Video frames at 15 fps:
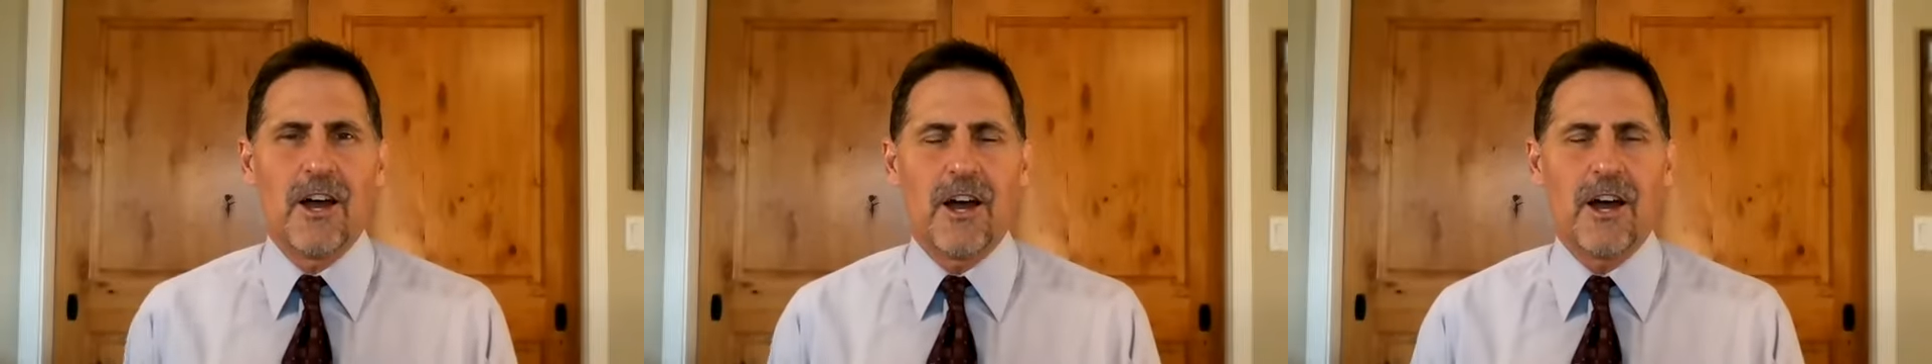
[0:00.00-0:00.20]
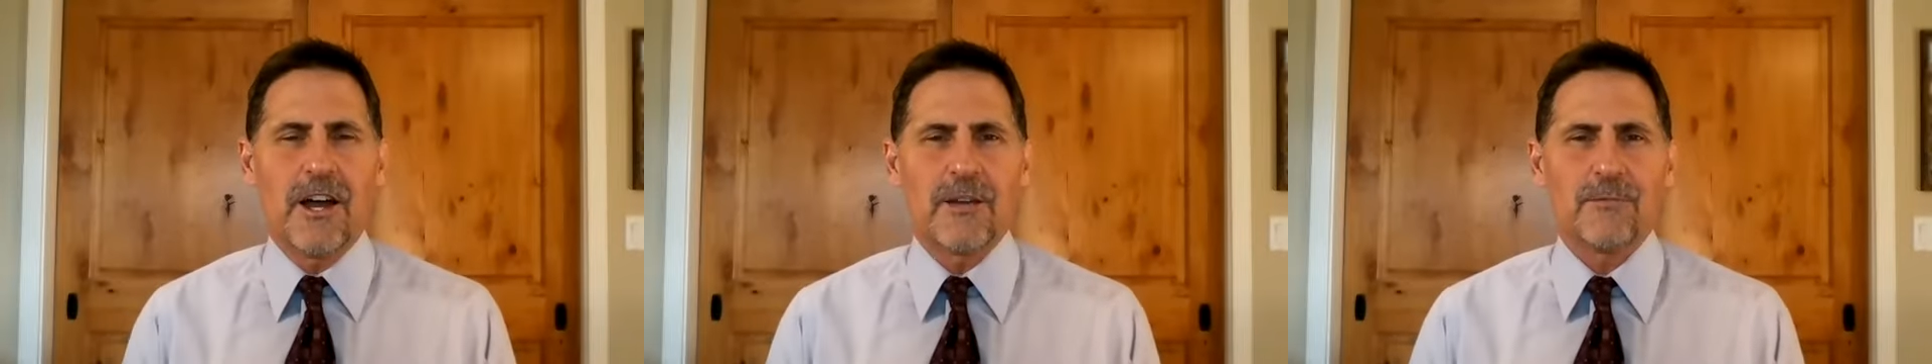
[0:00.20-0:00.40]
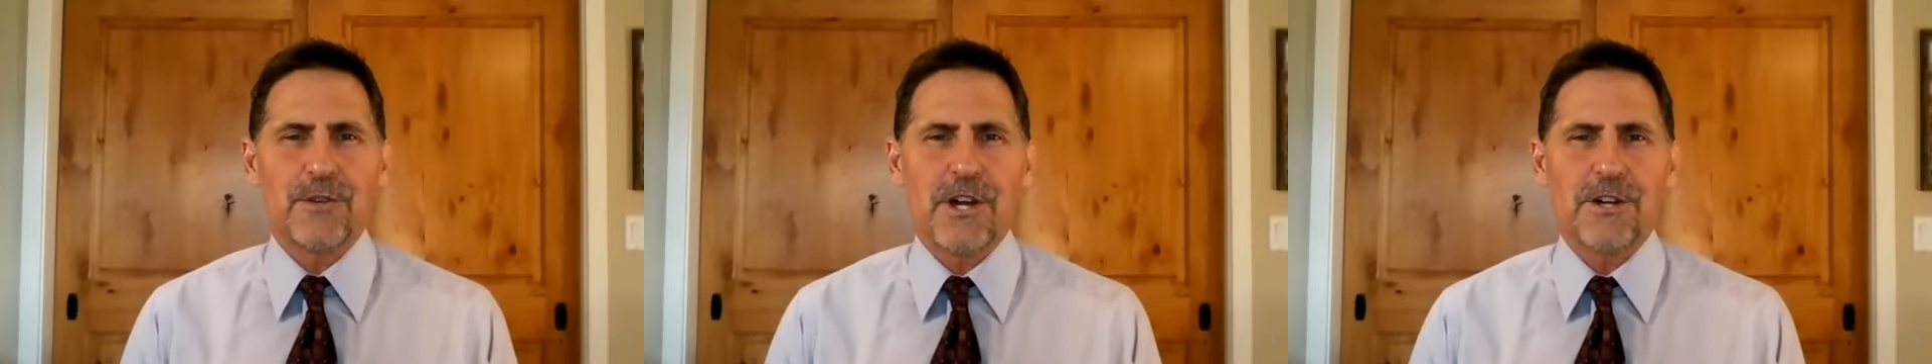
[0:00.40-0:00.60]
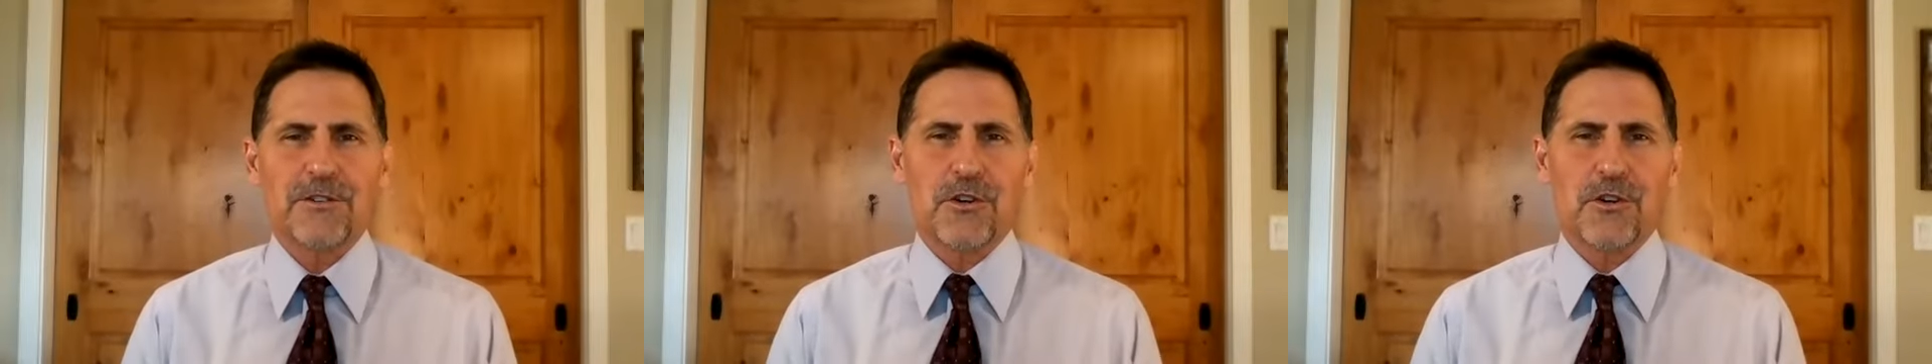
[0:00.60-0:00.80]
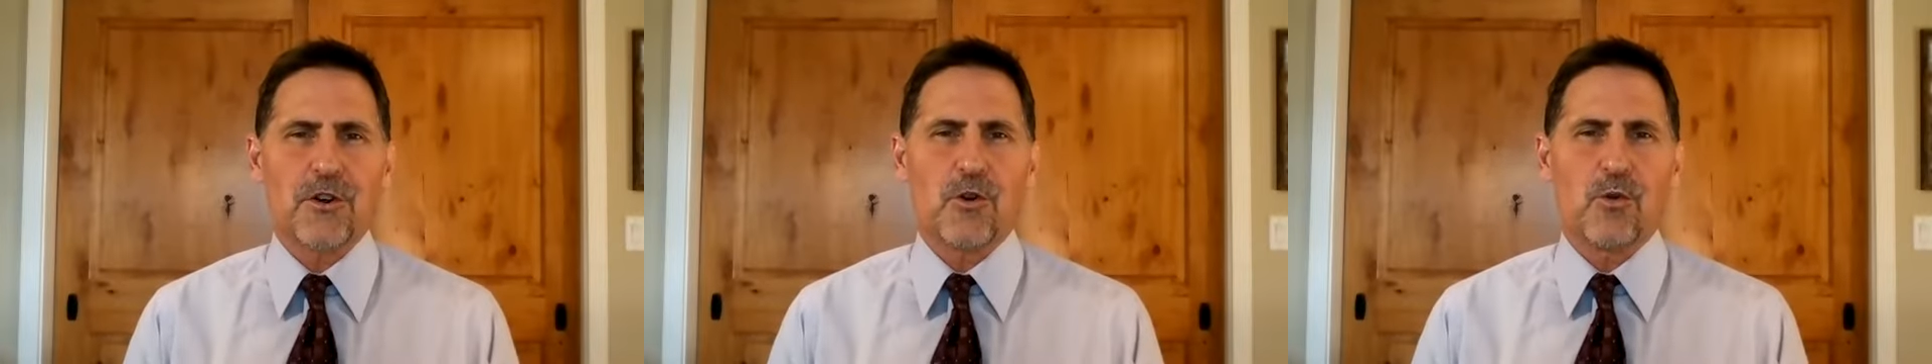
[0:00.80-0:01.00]
Hi, I'm
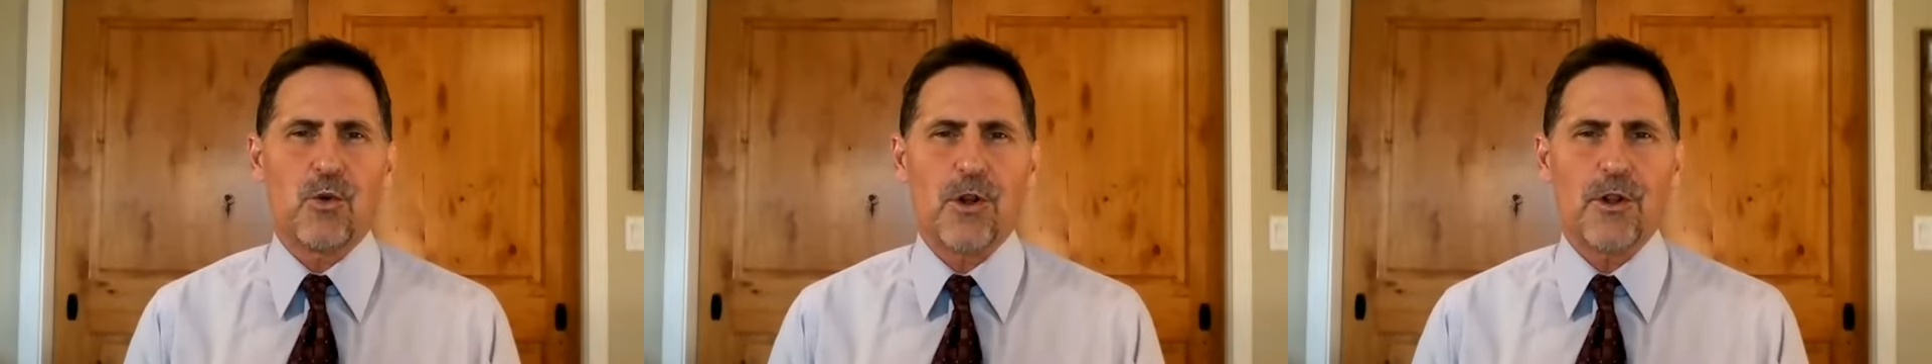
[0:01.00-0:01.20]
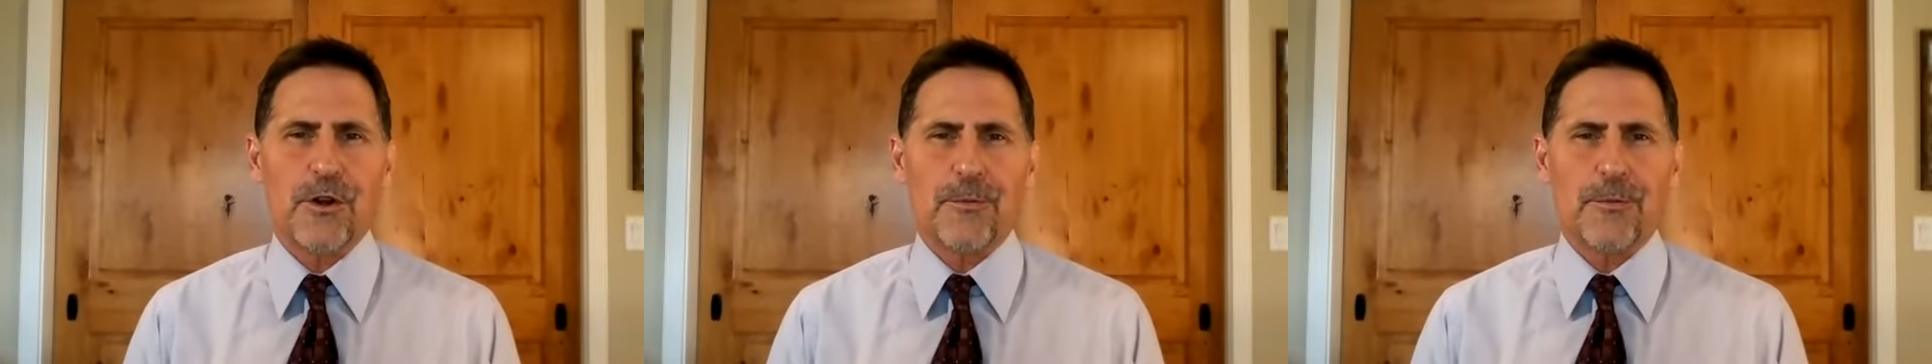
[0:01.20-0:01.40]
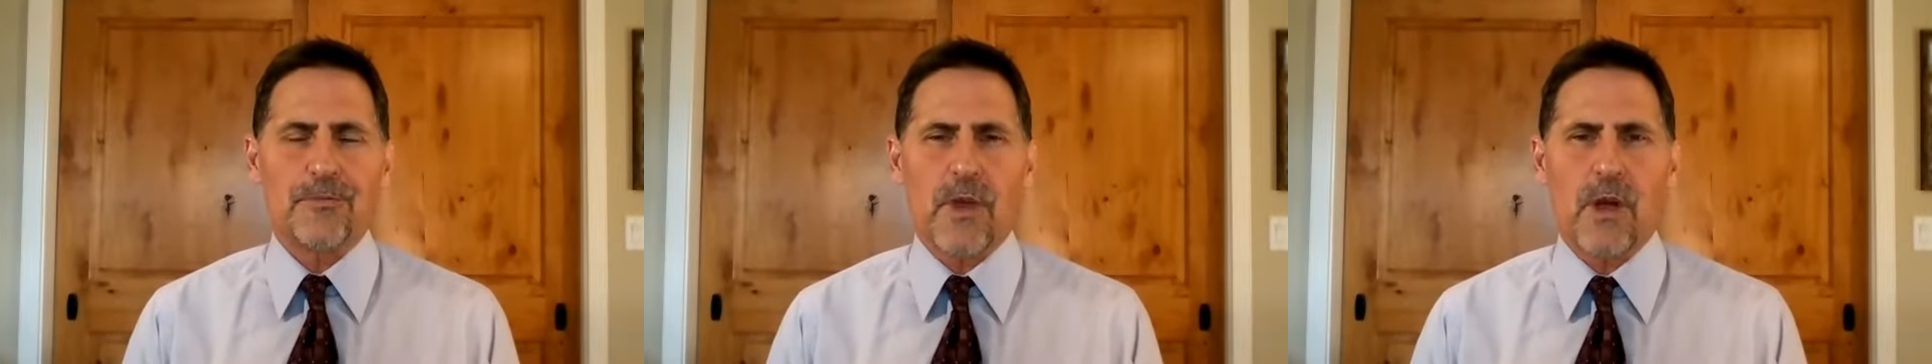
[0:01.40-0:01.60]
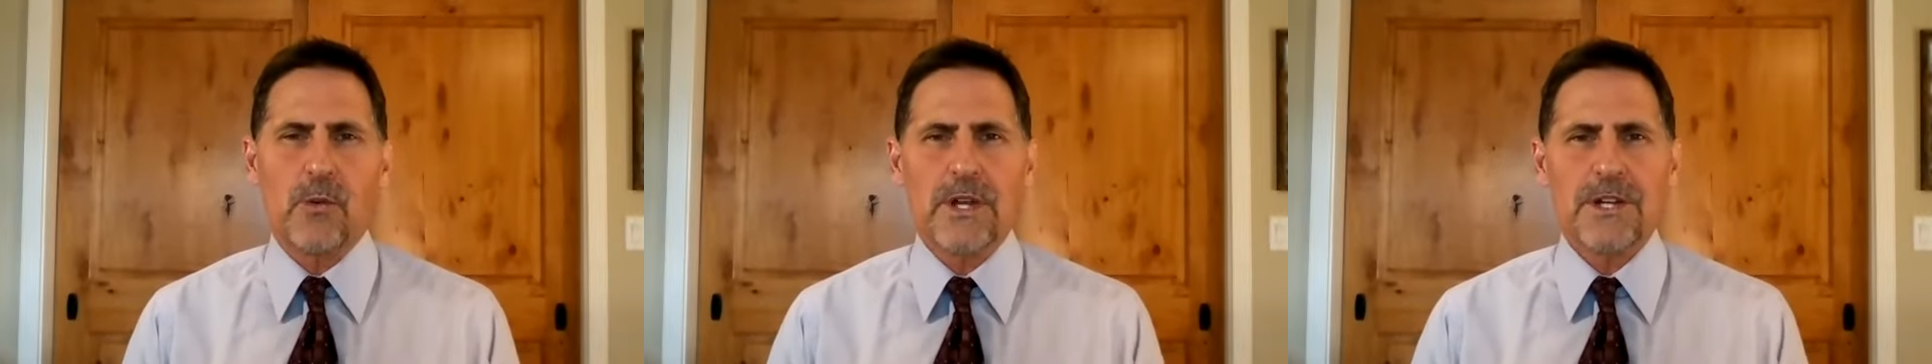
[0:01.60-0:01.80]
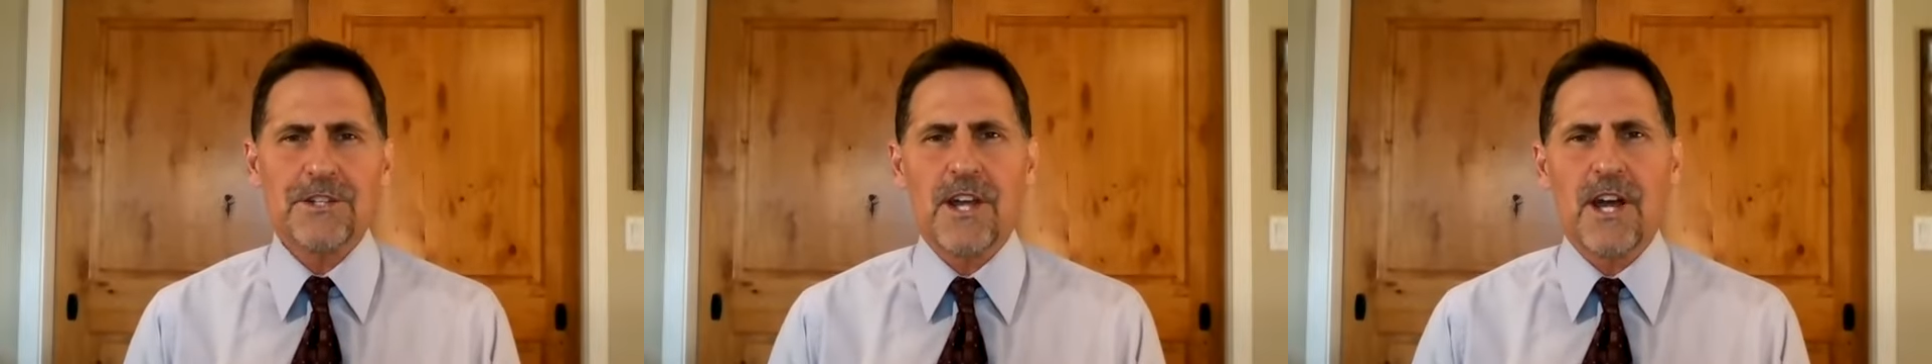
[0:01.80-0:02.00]
Dr. Kurt Woeller. I
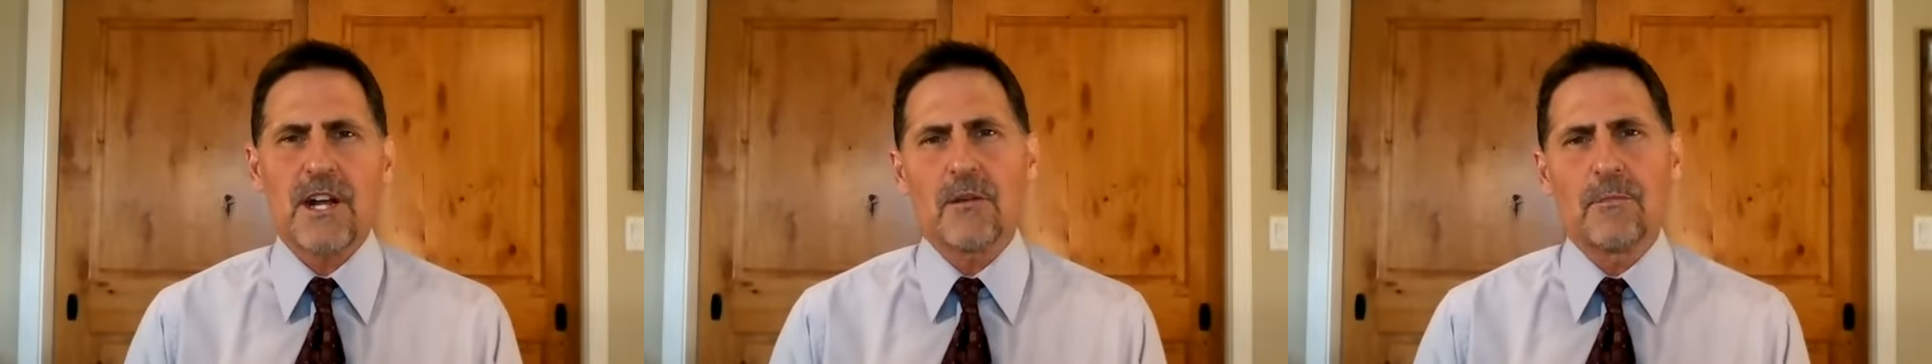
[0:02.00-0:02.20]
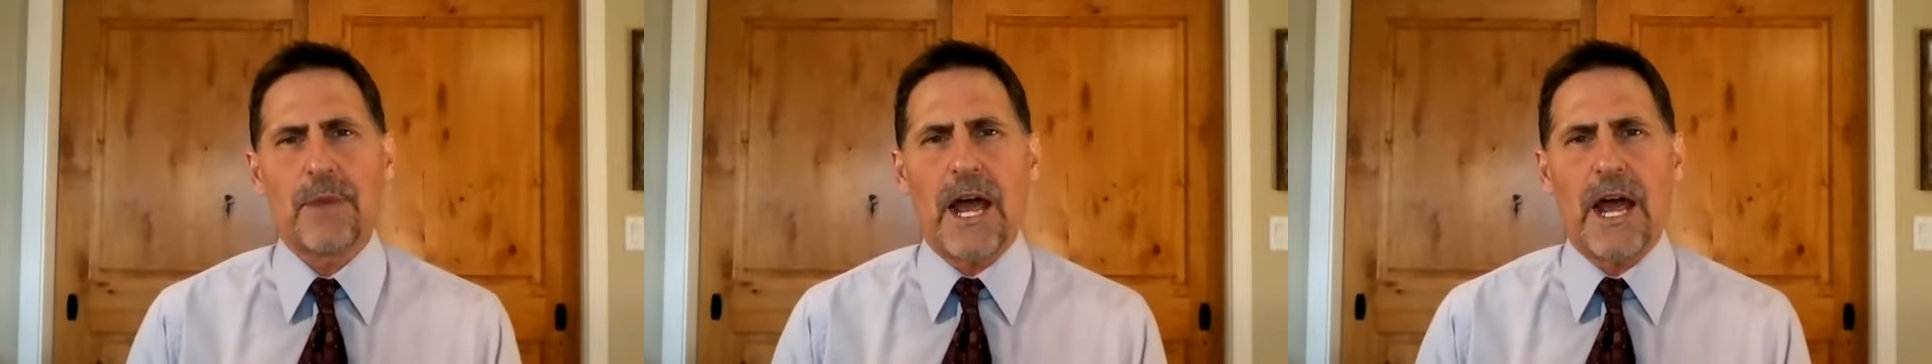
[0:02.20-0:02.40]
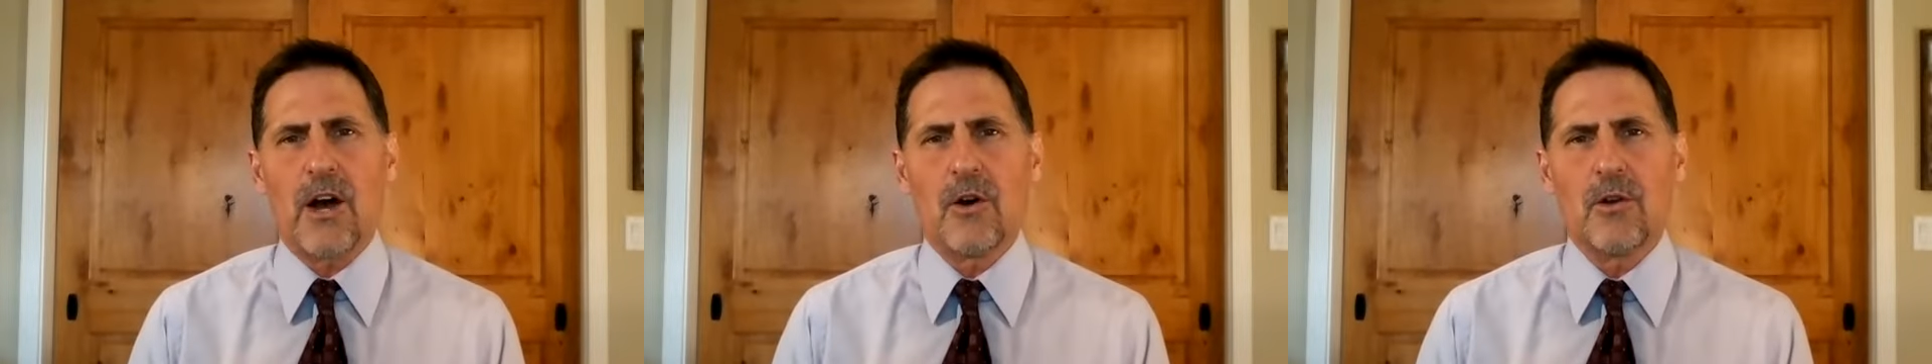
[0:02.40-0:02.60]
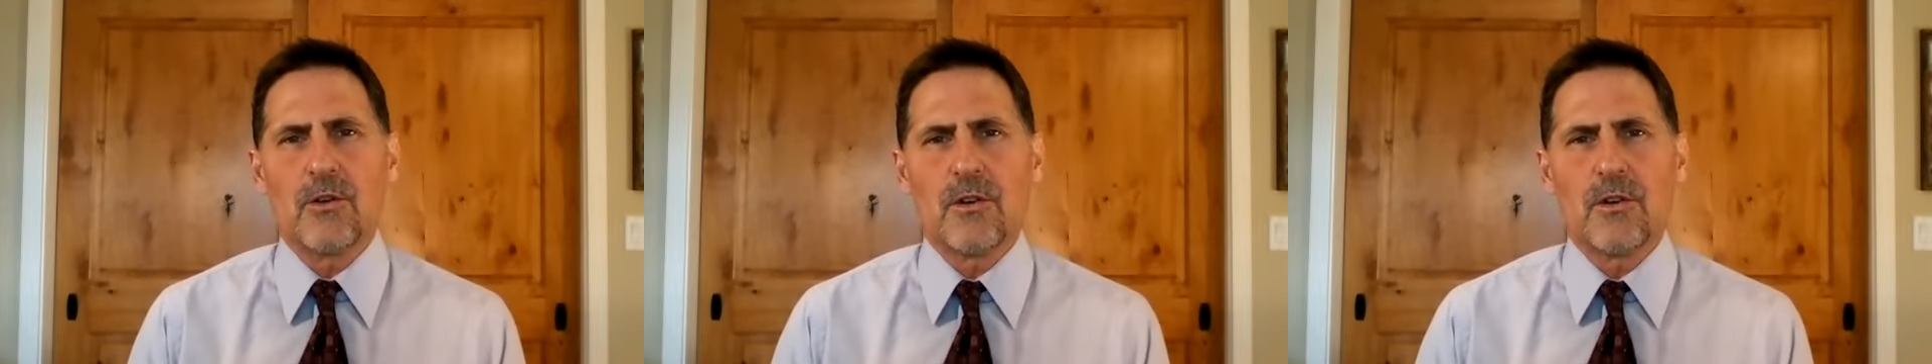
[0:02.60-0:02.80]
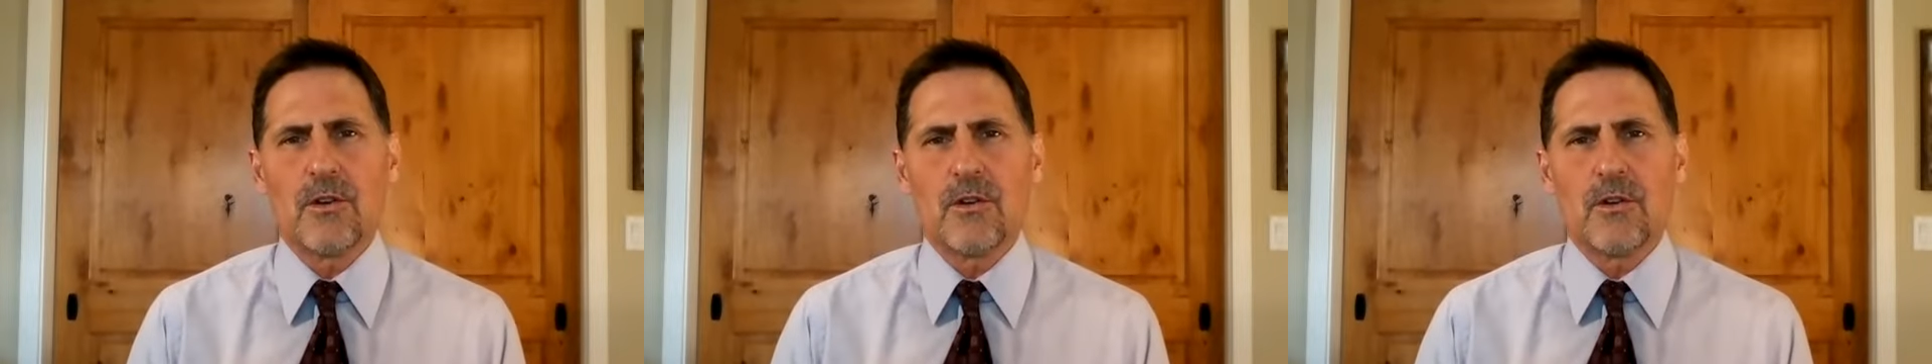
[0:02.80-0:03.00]
want to talk about